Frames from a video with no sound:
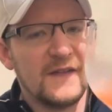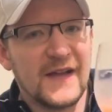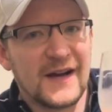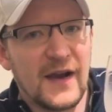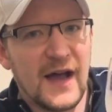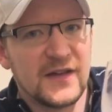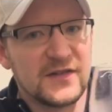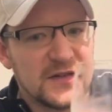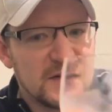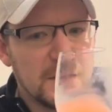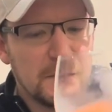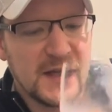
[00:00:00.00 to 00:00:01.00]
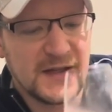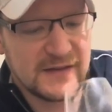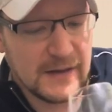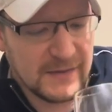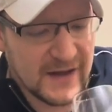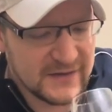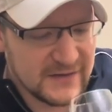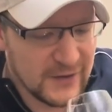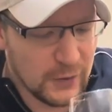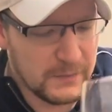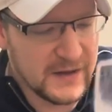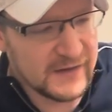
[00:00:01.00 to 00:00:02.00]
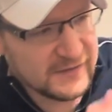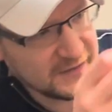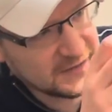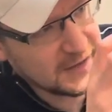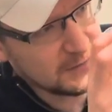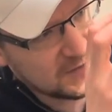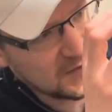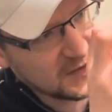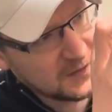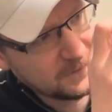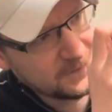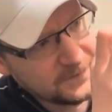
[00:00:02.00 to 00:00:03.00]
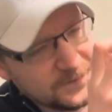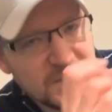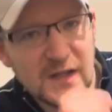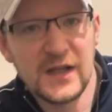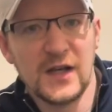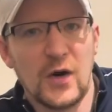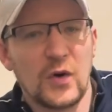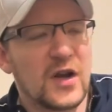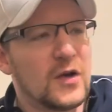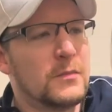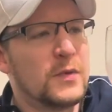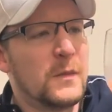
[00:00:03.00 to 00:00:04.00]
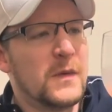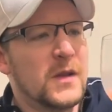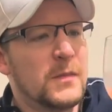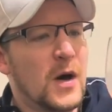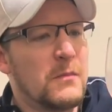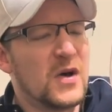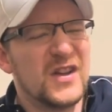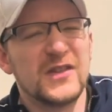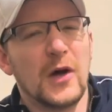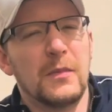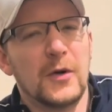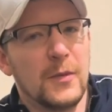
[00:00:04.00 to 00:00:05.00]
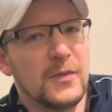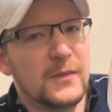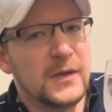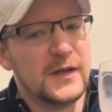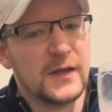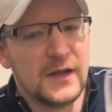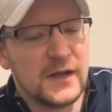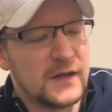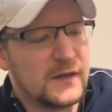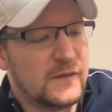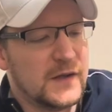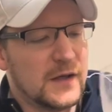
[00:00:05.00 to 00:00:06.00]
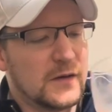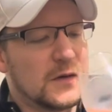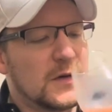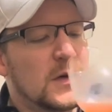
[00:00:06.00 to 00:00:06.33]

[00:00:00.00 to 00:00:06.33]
in the glass just to mix them last little bits. They seem to, you know, clump up at the bottom, but it's not a problem, you know.